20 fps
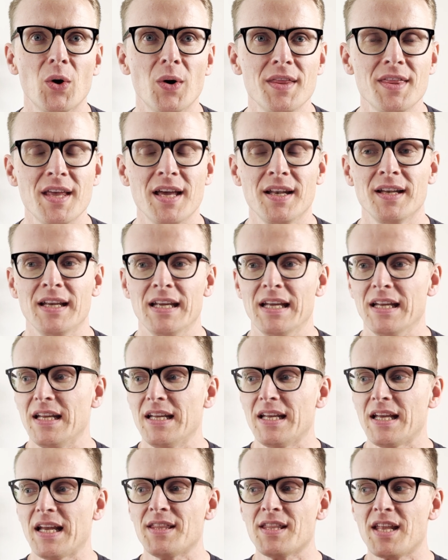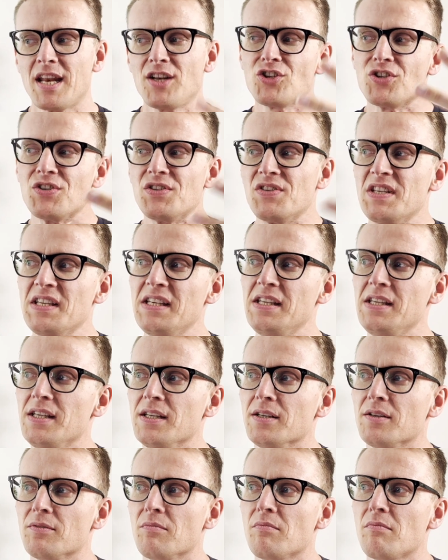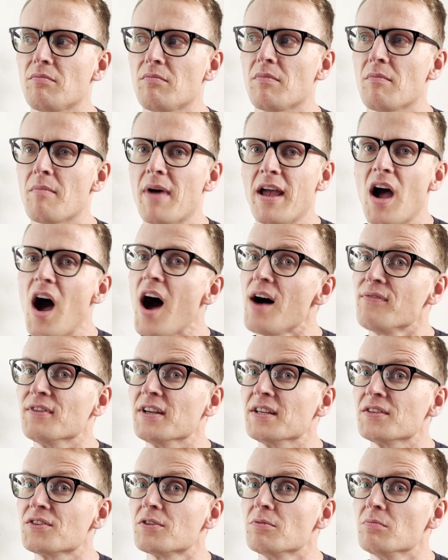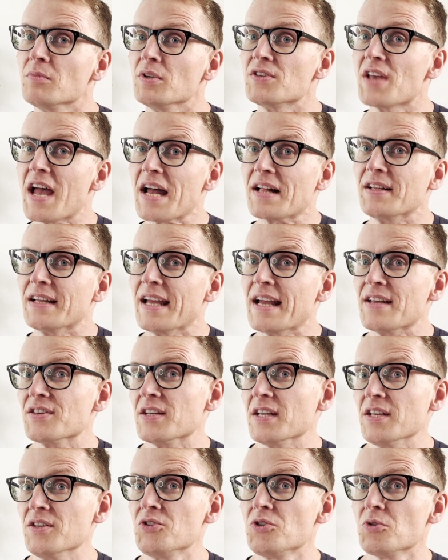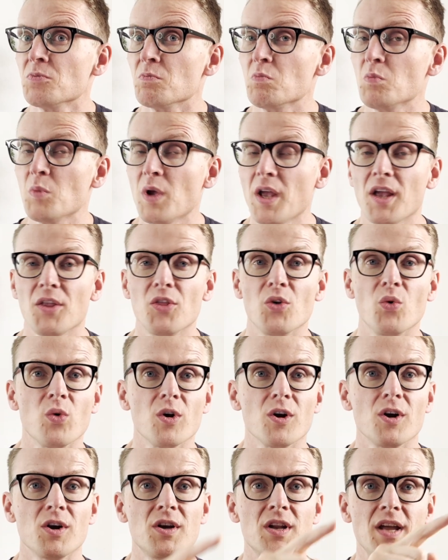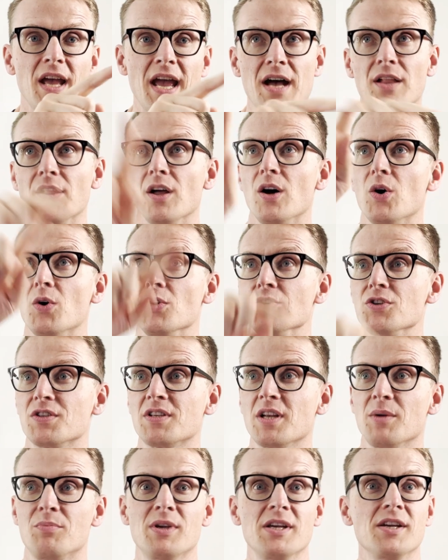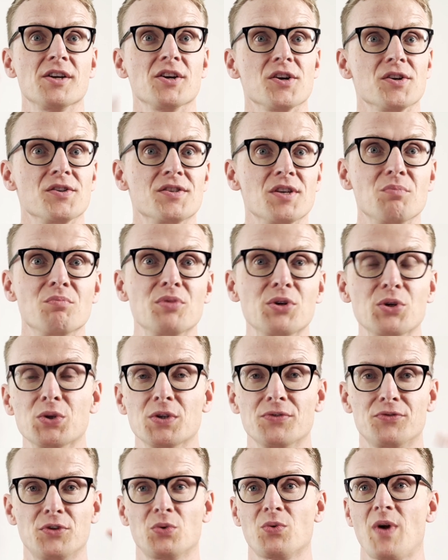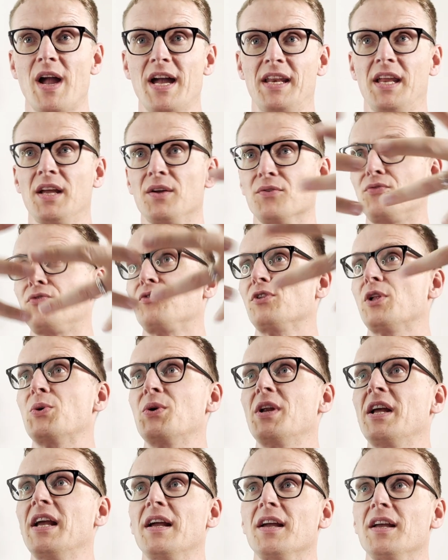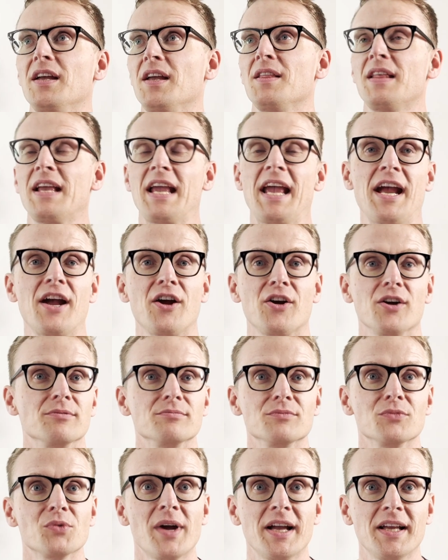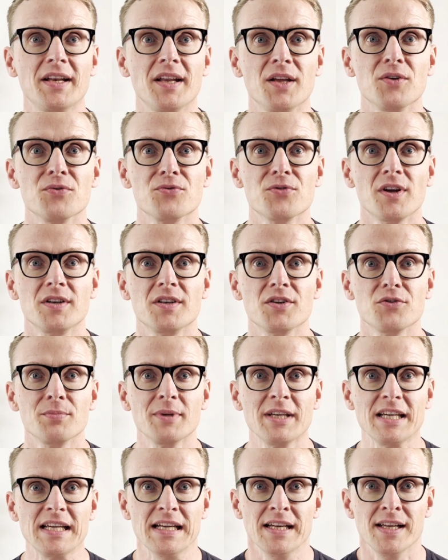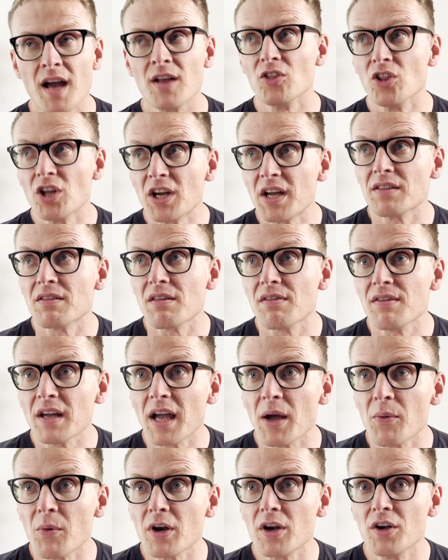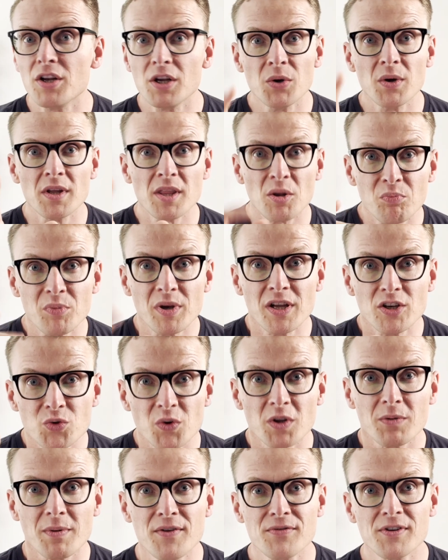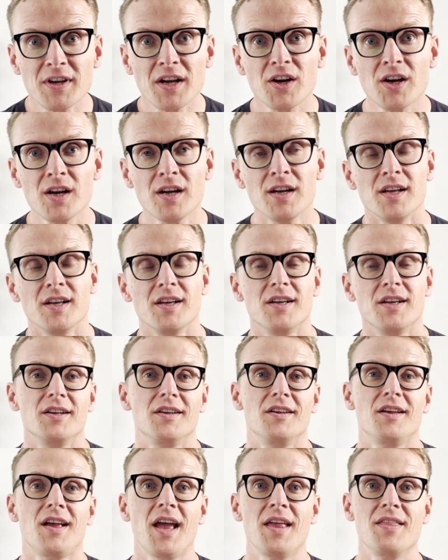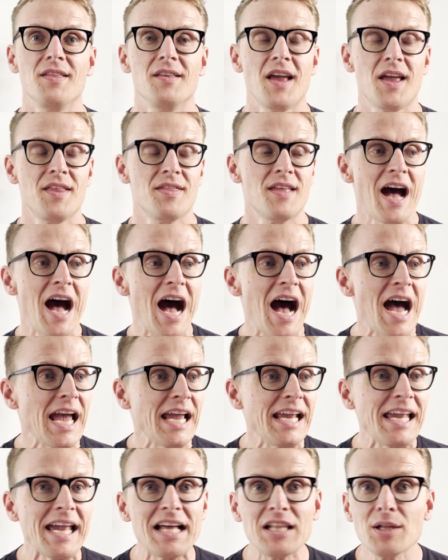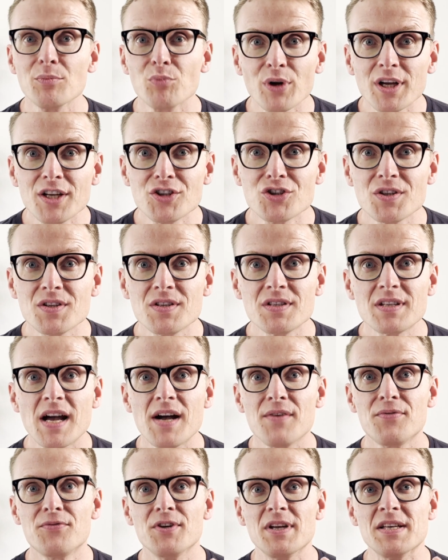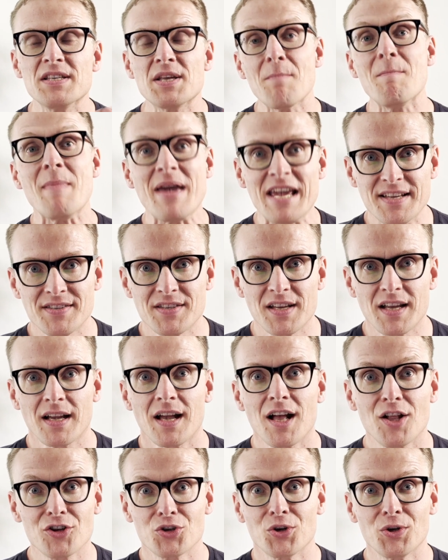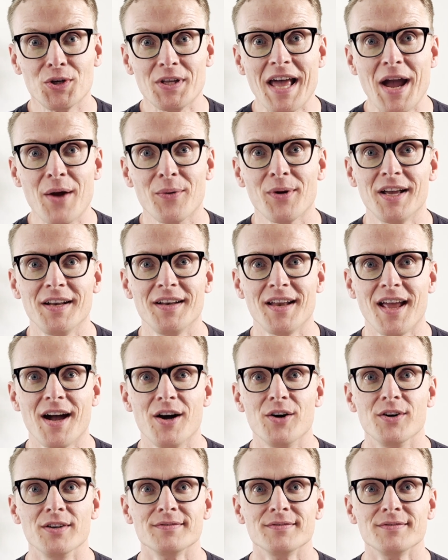and then I just see my office exactly as it is, and the word hello just appears in beautiful writing floating in the air right in front of me. I look at the thing I want to do and then pinch with my finger, and the eye calibration stuff is amazing. I'll show you that right now.